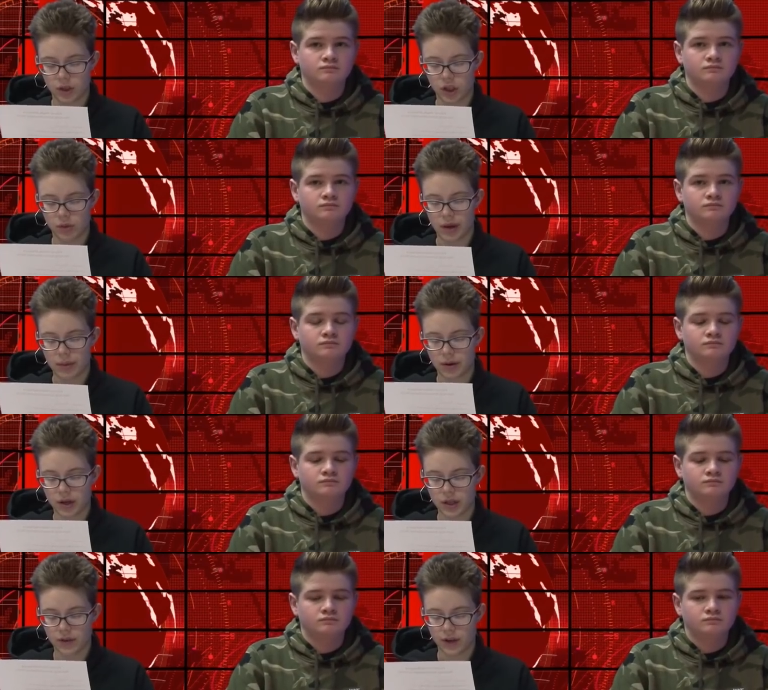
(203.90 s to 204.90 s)
Speaker 1: Butcher paper
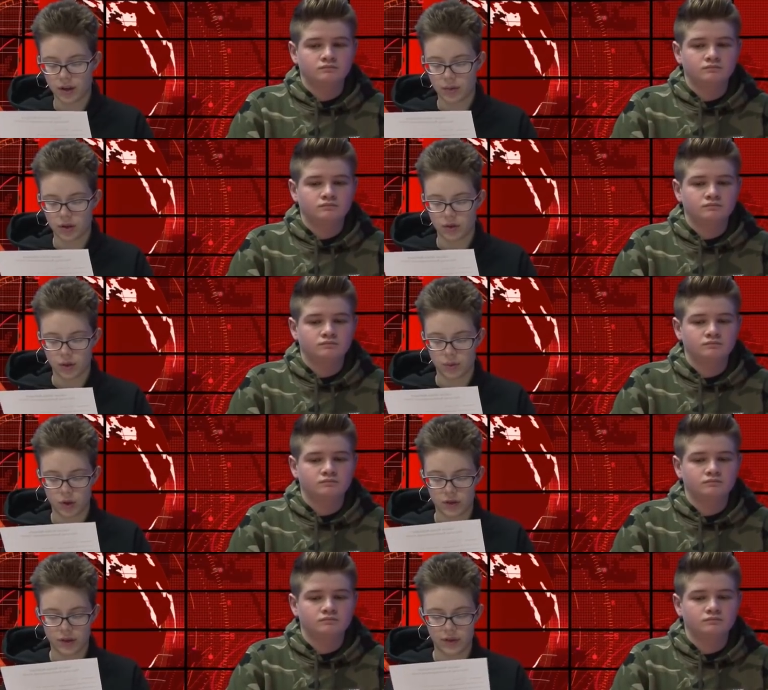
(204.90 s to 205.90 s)
is available in room
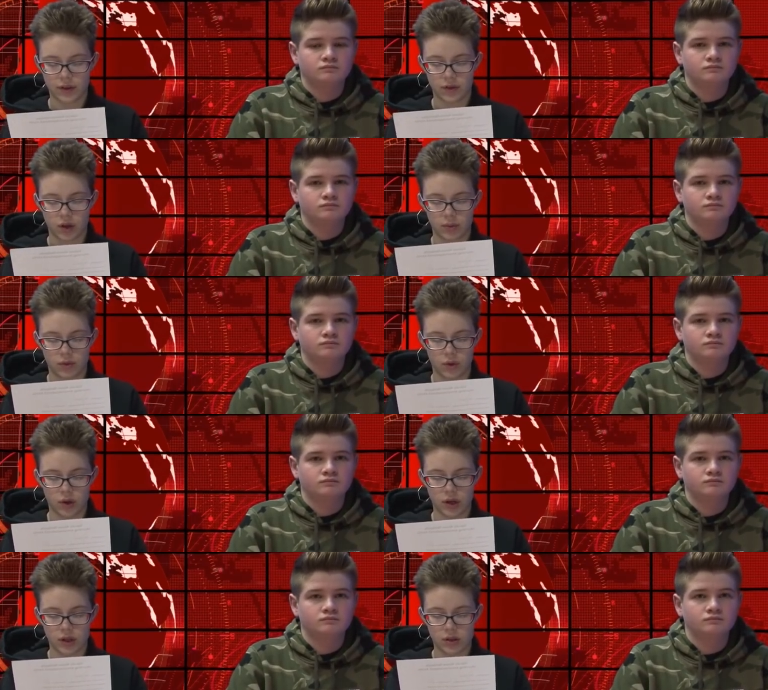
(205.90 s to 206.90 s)
154
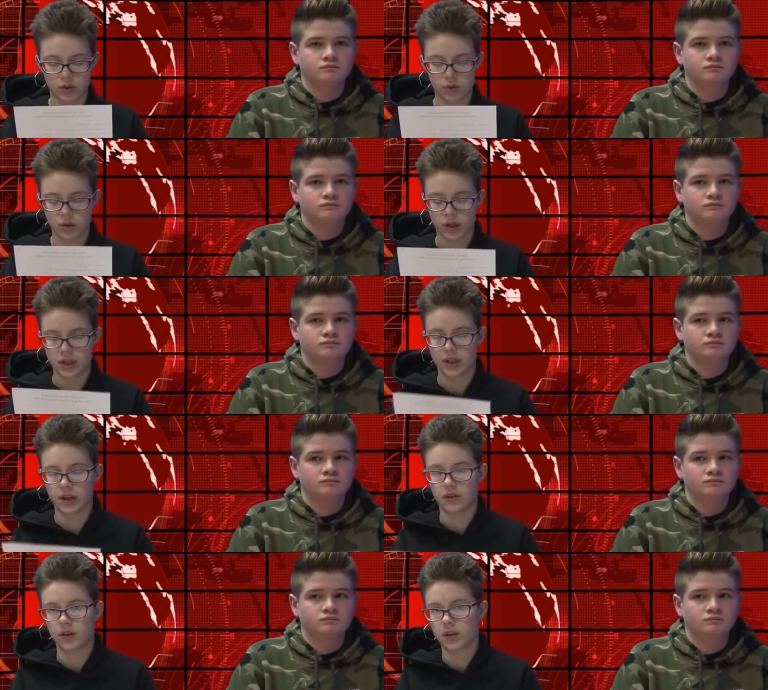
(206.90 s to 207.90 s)
before school and
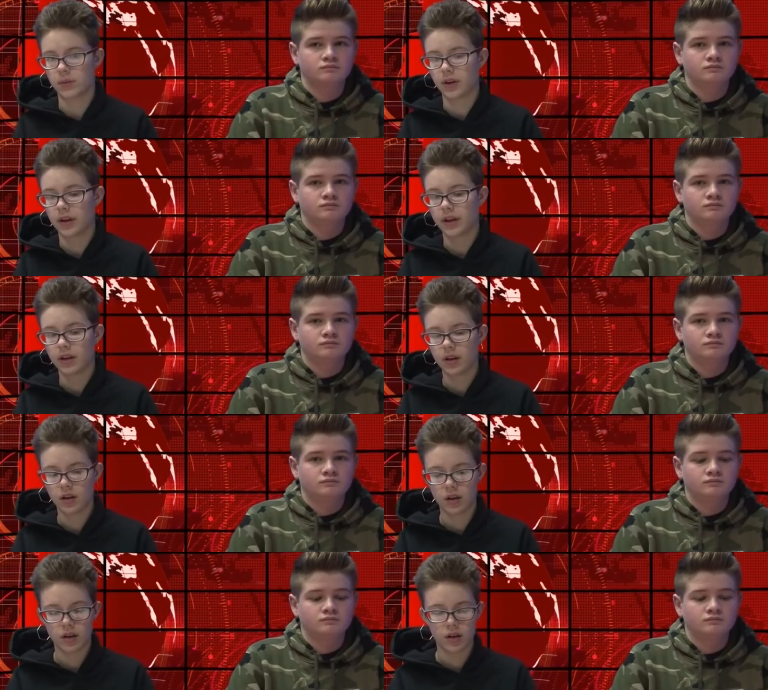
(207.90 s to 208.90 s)
during first period.
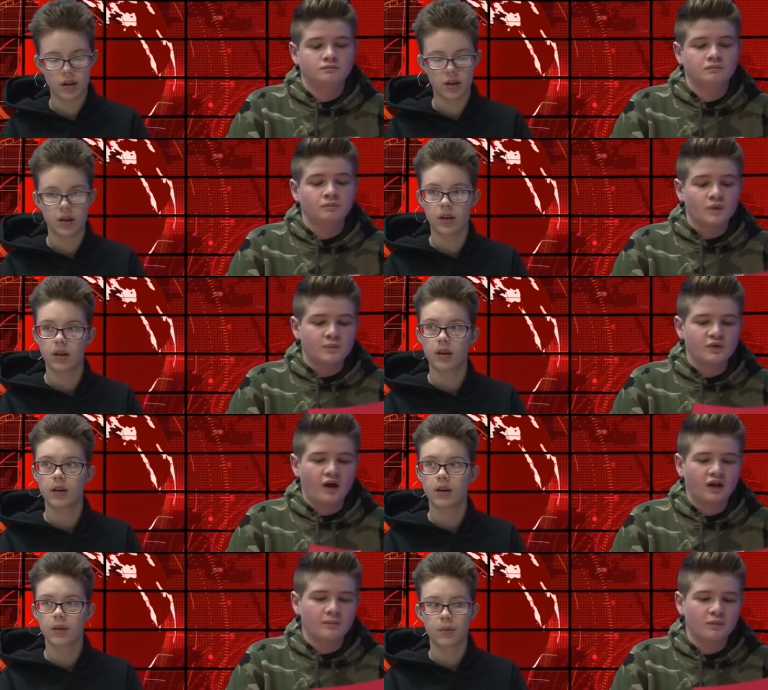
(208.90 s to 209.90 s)

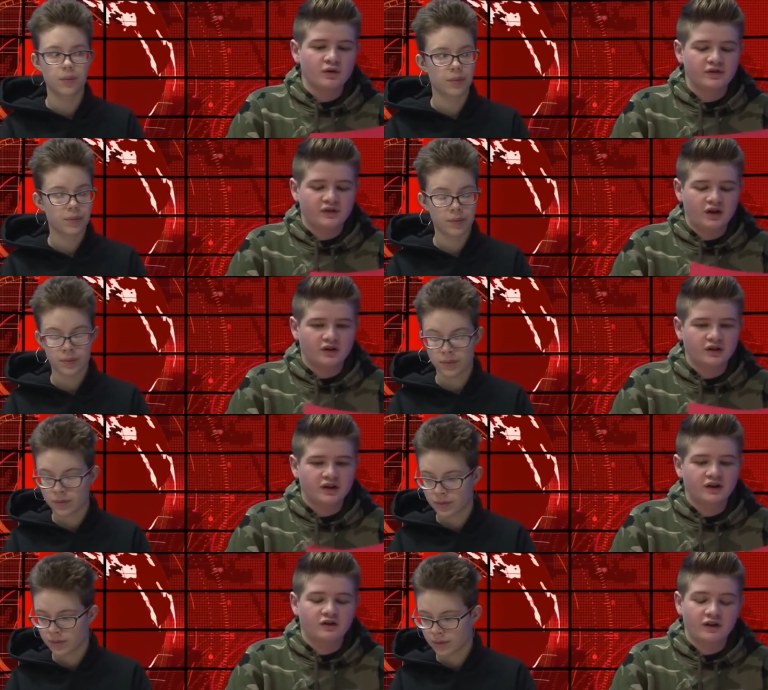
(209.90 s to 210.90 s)
Speaker 2: Puyallup boys soccer
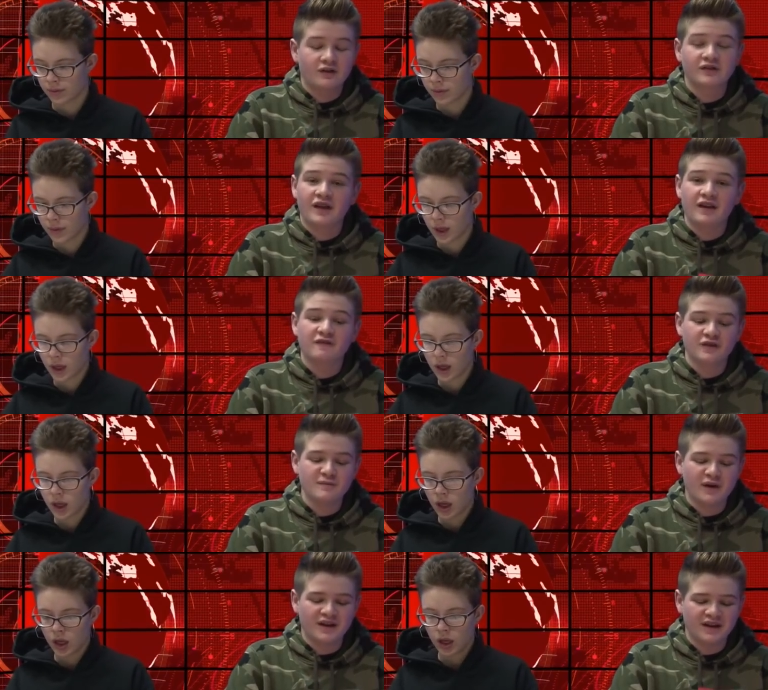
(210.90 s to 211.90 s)
kick rounds every
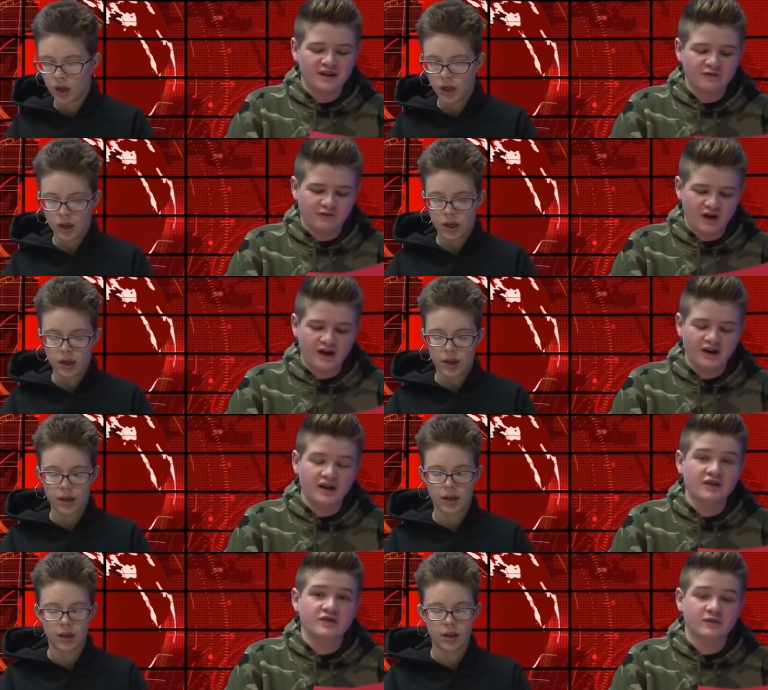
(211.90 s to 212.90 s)
Monday and Friday at